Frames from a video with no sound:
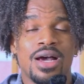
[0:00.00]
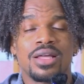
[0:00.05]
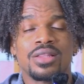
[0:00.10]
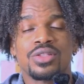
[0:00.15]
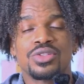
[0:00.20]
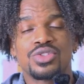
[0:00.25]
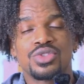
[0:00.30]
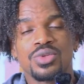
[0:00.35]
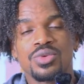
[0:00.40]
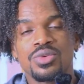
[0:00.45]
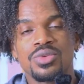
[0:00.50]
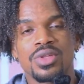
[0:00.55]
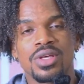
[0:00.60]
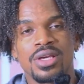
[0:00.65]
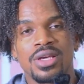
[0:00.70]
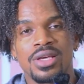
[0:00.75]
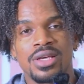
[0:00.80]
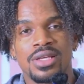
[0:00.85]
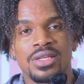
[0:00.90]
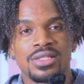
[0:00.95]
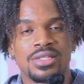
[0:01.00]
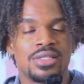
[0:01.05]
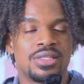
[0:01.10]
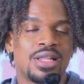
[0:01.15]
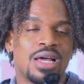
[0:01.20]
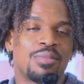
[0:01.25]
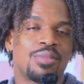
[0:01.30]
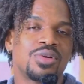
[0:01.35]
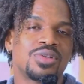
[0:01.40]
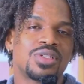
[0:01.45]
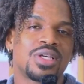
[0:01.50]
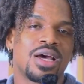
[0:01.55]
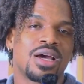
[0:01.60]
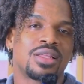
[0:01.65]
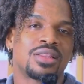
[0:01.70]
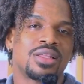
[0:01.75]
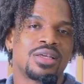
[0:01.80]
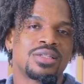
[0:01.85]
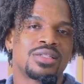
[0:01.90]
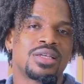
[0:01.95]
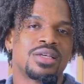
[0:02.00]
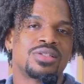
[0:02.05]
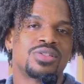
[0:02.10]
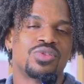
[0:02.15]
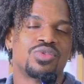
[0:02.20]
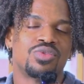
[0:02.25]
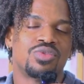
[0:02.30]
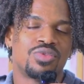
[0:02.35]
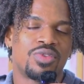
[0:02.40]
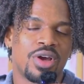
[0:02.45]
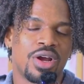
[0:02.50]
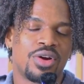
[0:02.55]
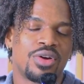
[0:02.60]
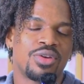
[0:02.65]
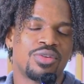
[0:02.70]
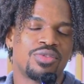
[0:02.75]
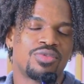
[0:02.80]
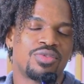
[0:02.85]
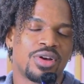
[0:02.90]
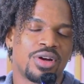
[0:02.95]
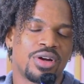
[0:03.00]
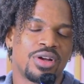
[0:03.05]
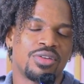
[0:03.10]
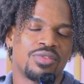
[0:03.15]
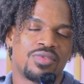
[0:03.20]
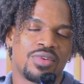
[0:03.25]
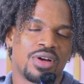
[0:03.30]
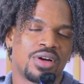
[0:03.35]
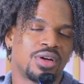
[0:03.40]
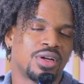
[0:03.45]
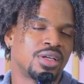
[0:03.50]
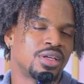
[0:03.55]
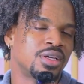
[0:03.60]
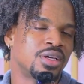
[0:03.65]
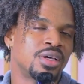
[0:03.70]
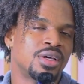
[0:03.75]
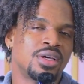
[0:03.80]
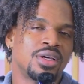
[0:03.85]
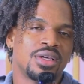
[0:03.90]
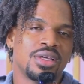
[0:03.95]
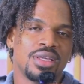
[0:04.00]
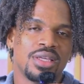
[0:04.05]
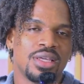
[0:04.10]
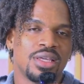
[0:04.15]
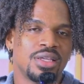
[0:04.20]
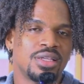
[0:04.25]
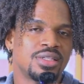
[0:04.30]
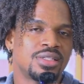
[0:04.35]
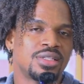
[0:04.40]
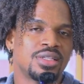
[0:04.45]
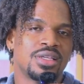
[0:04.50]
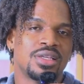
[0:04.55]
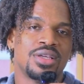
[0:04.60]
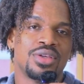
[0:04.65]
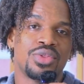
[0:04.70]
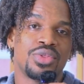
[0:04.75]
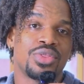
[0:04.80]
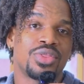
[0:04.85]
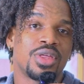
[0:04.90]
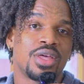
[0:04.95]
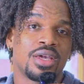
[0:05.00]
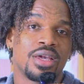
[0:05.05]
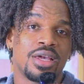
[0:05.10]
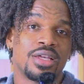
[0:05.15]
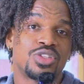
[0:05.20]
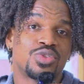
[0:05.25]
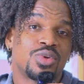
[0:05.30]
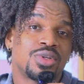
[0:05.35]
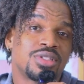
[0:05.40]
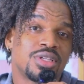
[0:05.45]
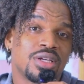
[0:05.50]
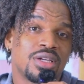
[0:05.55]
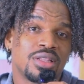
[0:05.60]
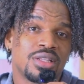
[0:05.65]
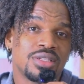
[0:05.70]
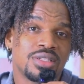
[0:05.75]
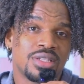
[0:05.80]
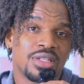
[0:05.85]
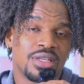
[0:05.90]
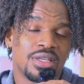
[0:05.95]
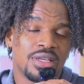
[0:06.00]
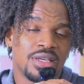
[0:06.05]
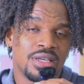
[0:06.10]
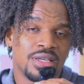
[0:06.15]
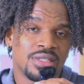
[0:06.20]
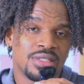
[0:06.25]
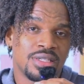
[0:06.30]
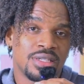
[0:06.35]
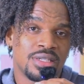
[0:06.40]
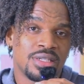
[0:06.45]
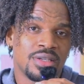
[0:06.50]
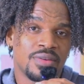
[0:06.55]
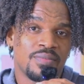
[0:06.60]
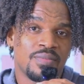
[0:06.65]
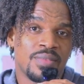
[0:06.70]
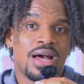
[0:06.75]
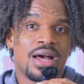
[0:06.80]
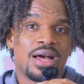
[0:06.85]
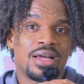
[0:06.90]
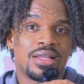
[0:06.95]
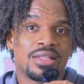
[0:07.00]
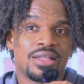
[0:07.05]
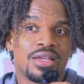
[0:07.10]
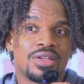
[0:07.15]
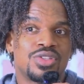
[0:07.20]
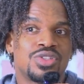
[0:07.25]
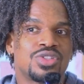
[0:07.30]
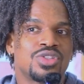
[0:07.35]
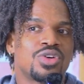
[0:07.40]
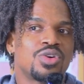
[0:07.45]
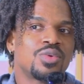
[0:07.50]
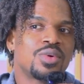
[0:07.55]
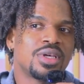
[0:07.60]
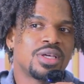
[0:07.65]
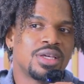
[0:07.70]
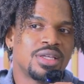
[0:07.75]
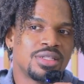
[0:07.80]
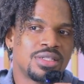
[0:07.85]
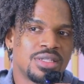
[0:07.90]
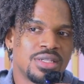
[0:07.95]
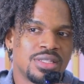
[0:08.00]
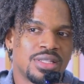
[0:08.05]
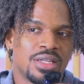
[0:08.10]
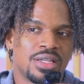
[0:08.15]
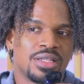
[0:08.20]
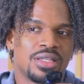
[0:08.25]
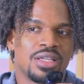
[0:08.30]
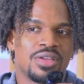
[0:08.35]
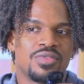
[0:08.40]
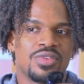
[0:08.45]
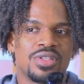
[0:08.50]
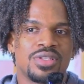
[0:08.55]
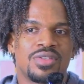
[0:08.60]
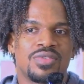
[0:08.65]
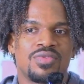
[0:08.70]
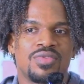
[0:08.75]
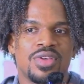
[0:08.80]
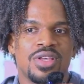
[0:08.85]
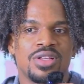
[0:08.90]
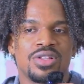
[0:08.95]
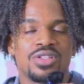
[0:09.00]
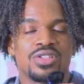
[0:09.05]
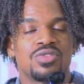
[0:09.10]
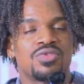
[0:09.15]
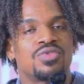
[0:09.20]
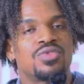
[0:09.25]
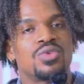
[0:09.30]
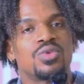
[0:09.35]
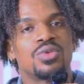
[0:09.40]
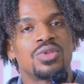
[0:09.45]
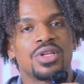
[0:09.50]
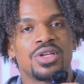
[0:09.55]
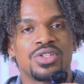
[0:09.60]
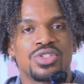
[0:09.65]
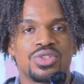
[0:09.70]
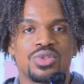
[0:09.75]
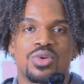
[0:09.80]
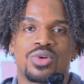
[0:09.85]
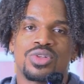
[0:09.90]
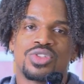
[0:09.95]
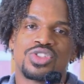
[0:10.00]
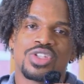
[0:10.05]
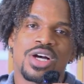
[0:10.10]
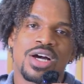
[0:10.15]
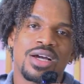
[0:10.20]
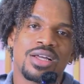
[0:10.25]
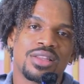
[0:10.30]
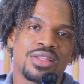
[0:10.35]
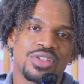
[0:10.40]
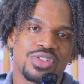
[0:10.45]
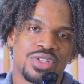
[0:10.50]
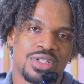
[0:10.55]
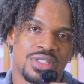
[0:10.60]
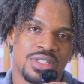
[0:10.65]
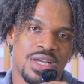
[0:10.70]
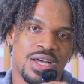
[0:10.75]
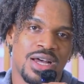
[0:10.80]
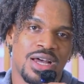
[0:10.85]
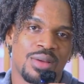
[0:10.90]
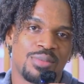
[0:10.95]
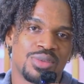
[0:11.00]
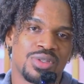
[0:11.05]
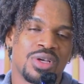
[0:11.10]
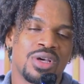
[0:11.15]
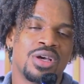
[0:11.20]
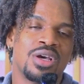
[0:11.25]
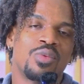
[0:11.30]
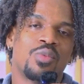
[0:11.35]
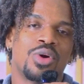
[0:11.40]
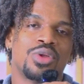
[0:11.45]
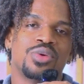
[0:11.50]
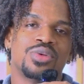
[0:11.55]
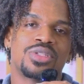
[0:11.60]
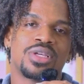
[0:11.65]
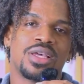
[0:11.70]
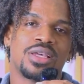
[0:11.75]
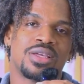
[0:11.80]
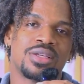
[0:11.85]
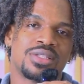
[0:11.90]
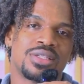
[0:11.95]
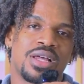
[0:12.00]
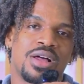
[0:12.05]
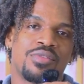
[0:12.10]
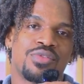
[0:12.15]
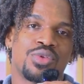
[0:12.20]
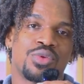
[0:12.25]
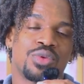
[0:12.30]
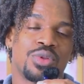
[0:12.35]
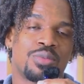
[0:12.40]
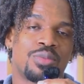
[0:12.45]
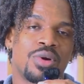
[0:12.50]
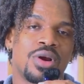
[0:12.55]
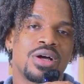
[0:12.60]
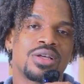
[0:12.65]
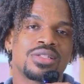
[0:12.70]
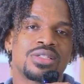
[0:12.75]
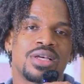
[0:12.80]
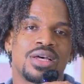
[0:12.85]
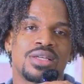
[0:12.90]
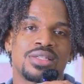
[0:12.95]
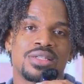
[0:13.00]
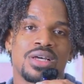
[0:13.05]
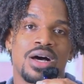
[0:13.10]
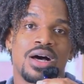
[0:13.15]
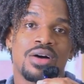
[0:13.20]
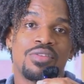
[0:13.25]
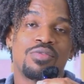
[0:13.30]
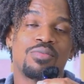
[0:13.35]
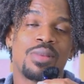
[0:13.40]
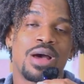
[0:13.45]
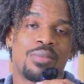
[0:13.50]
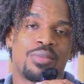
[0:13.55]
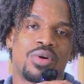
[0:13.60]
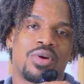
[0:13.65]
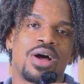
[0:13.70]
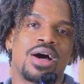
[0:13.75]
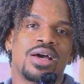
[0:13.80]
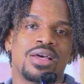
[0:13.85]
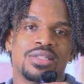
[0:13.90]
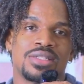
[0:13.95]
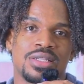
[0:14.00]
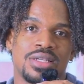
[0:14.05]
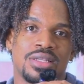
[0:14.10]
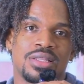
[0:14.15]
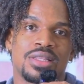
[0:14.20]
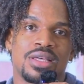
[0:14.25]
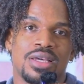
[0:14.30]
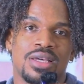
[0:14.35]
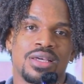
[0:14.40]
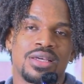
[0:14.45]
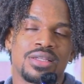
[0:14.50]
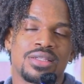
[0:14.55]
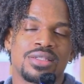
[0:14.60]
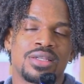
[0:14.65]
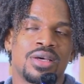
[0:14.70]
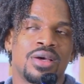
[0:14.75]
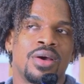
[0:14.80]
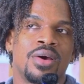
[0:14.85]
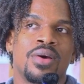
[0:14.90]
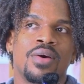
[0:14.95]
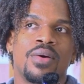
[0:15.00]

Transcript: And the truth is, mnemotechnics is a very, very, very easy thing. It's ridiculously easy, and it's so easy that it even feels foolish or childish at times when you take yourself through the process of memorizing things.